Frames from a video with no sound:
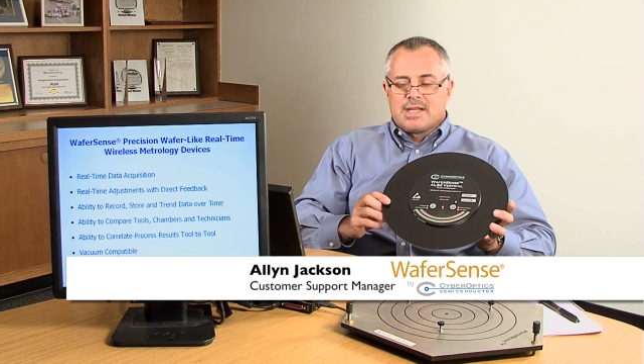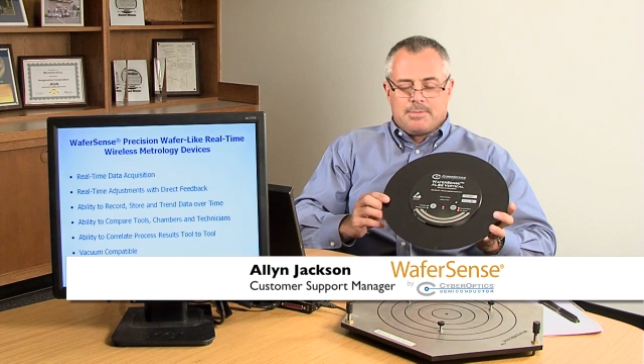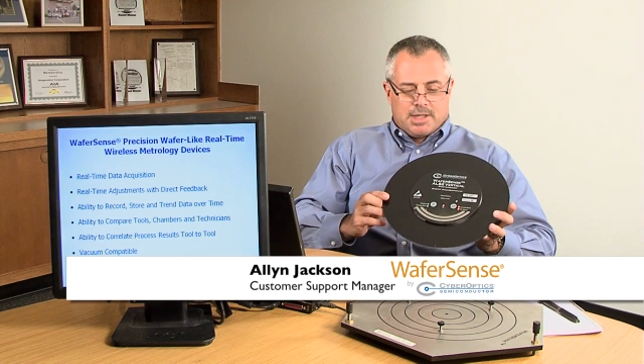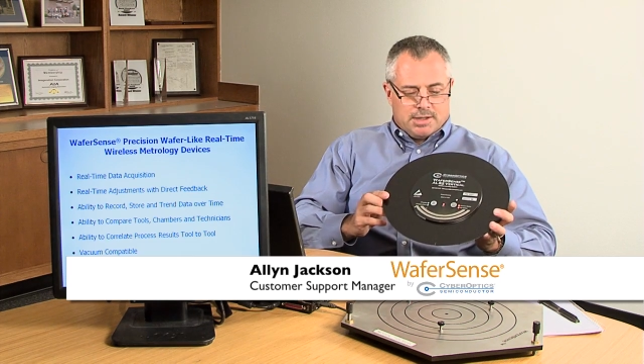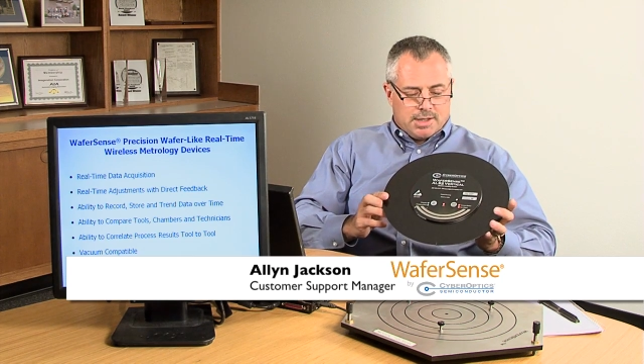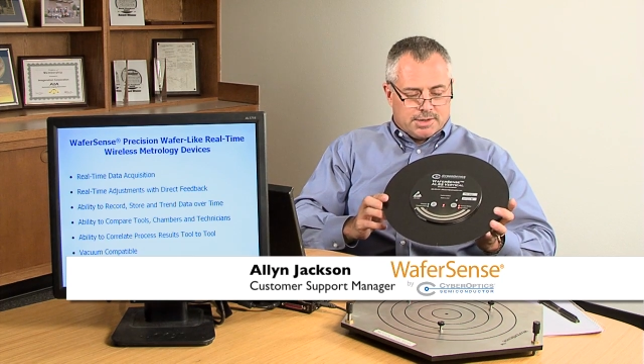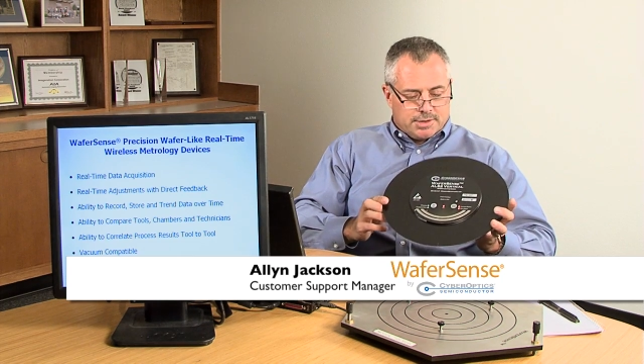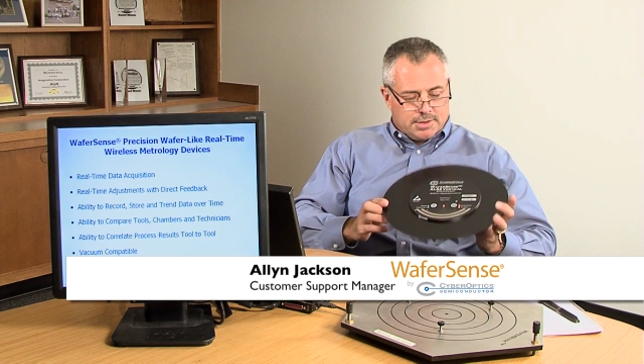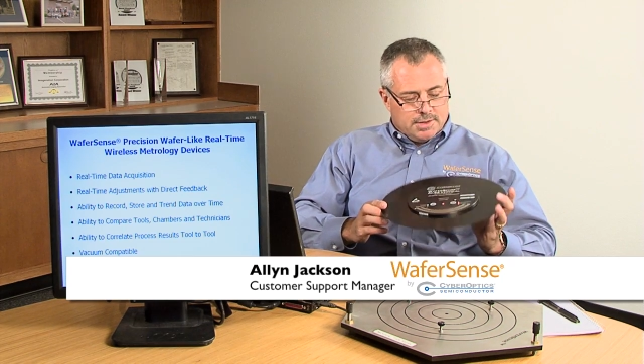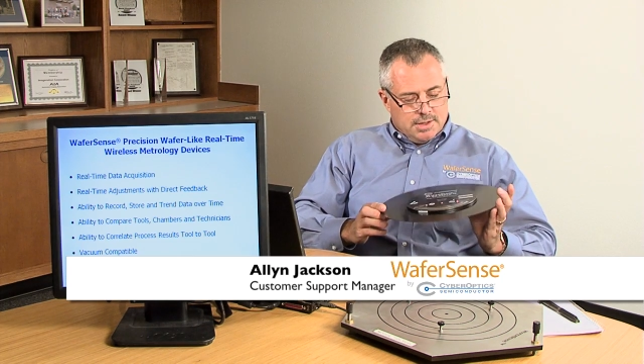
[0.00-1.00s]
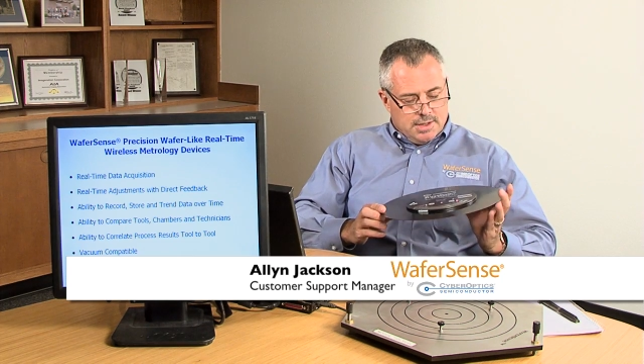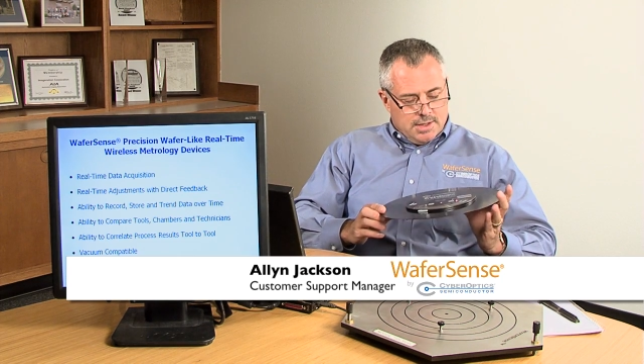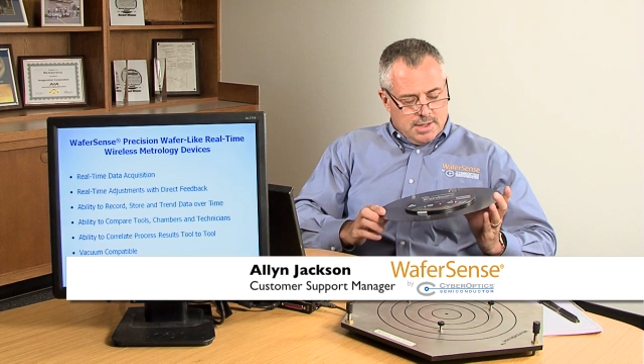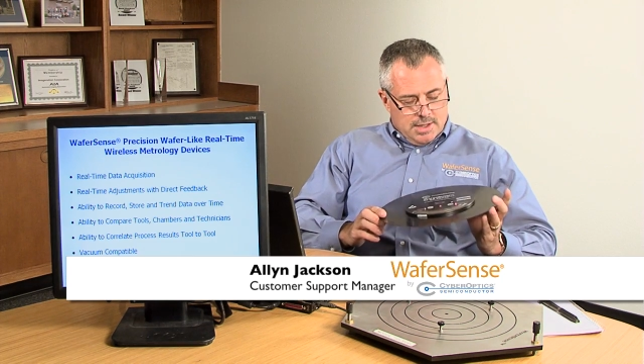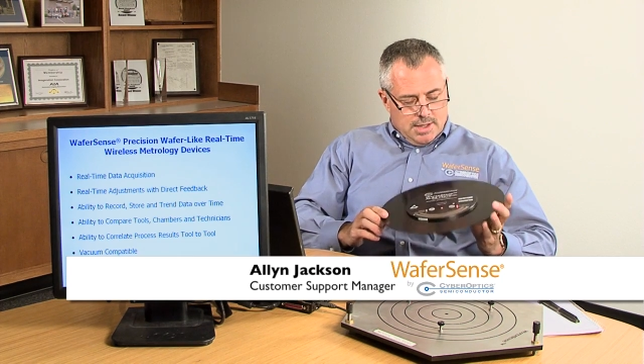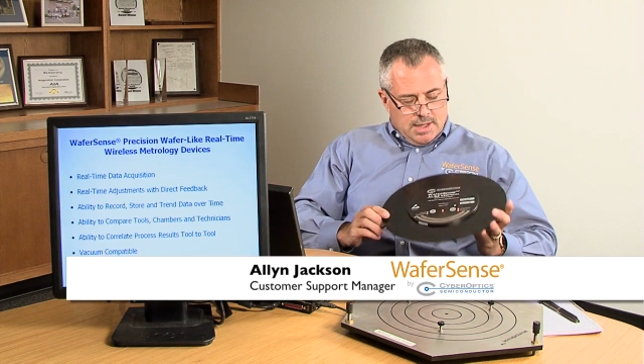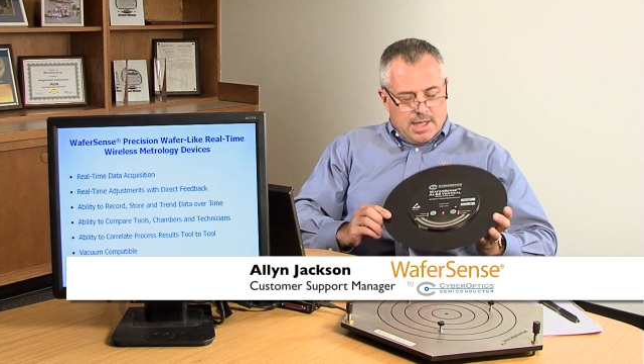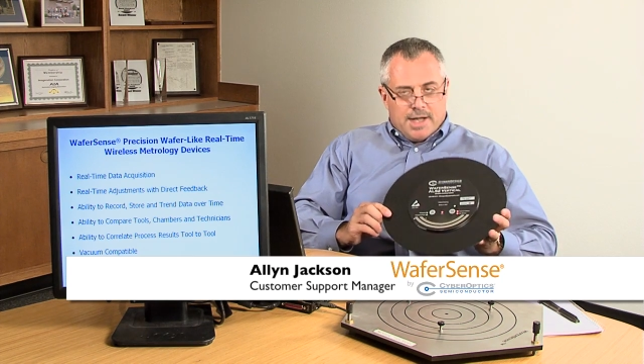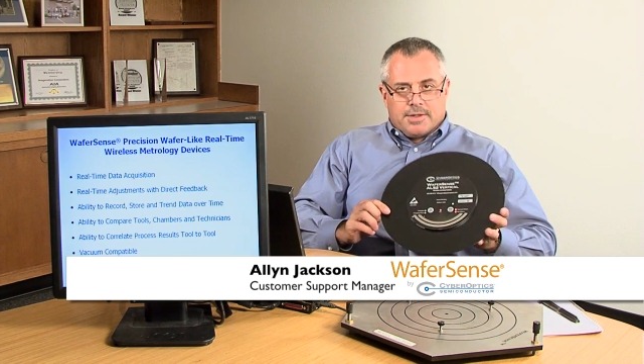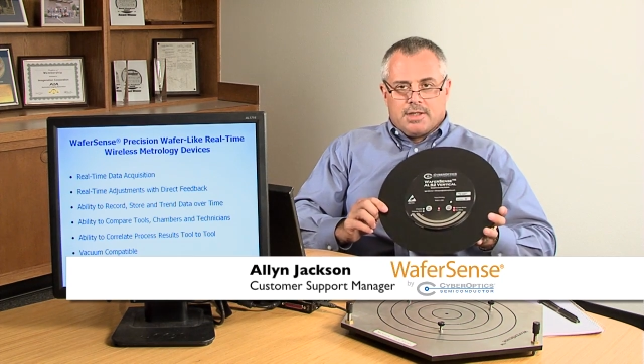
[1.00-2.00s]
Semiconductor.
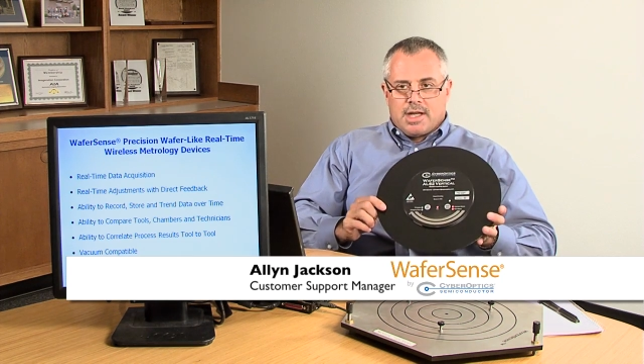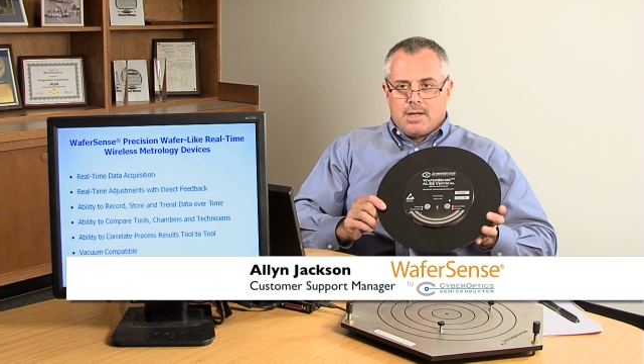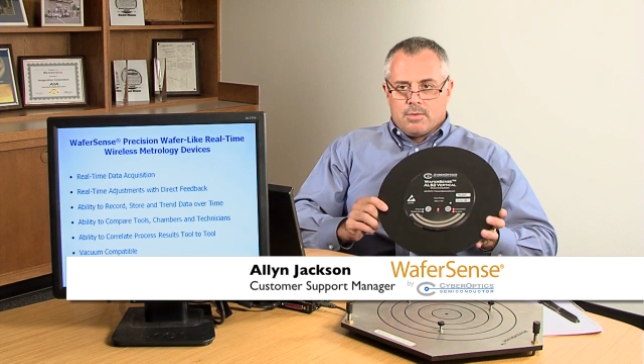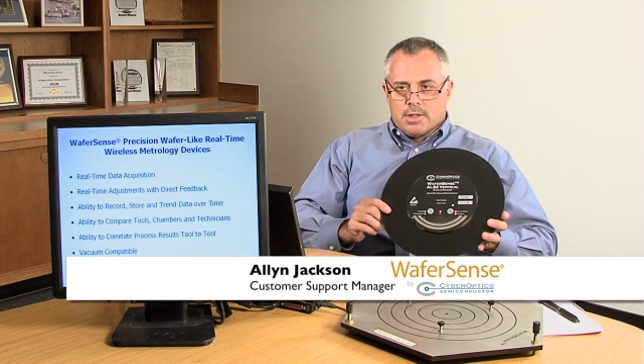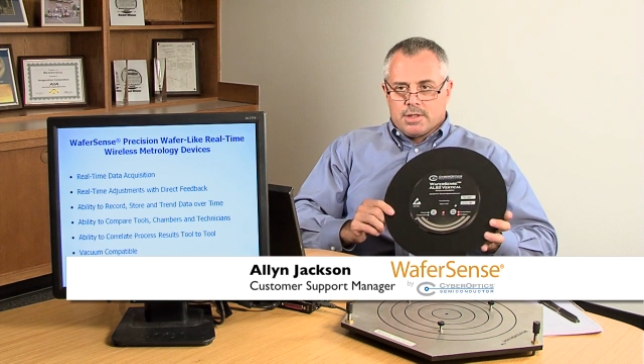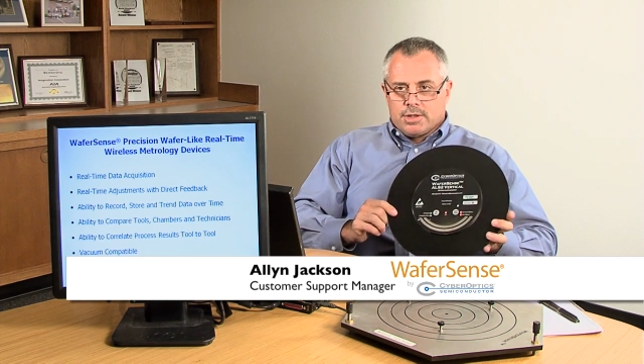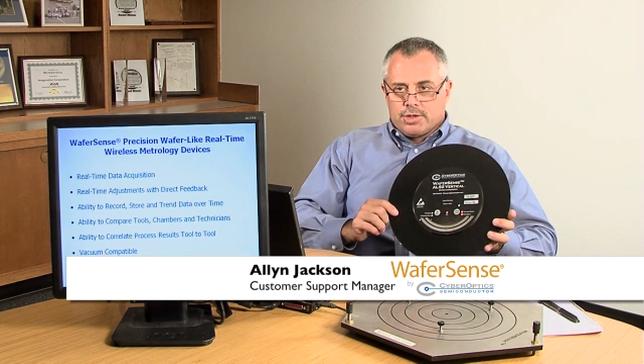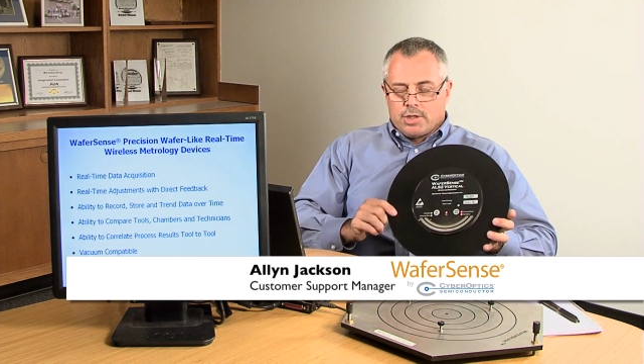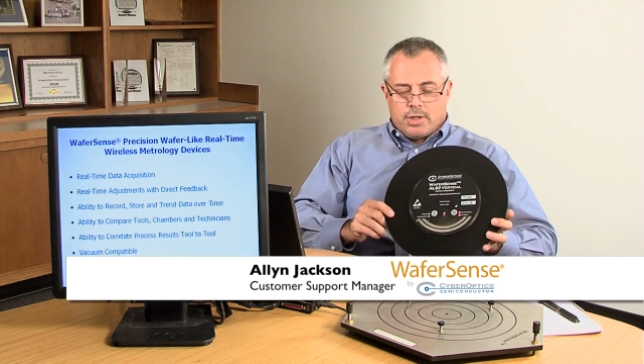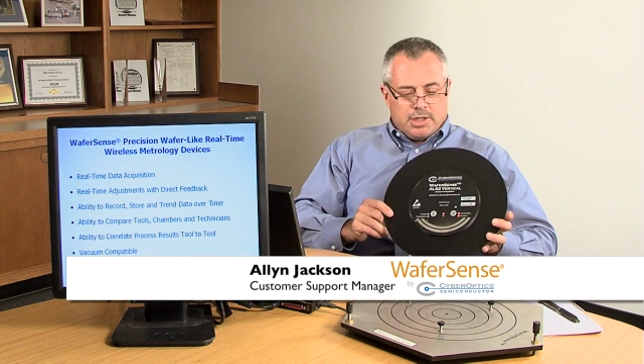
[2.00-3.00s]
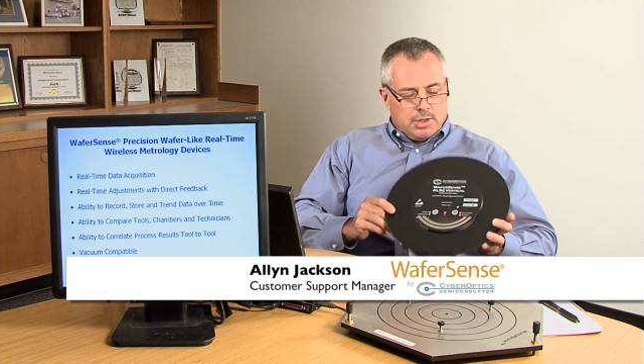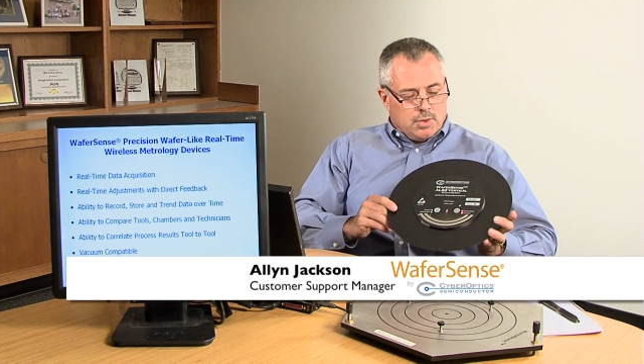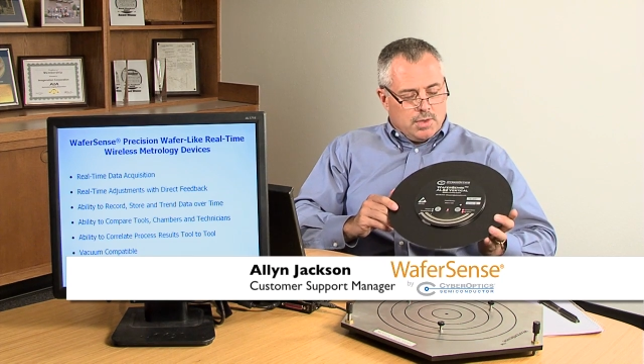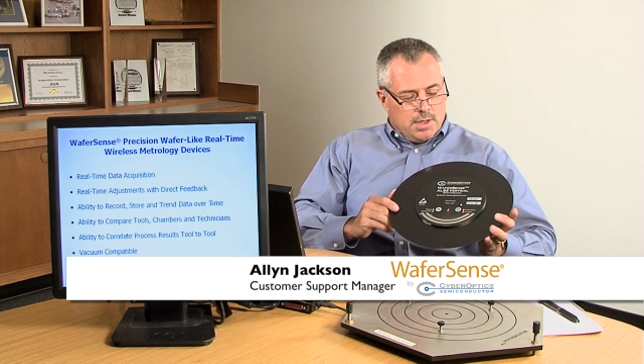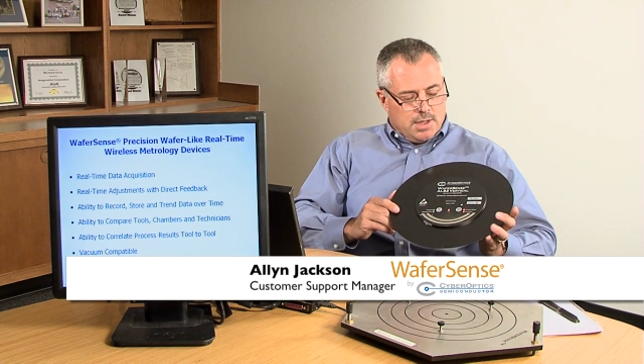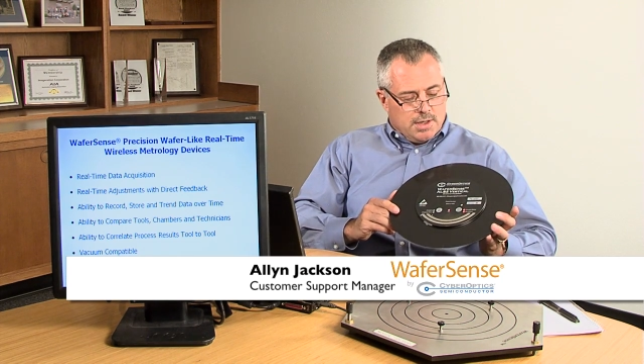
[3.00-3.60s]
And today we're going to show you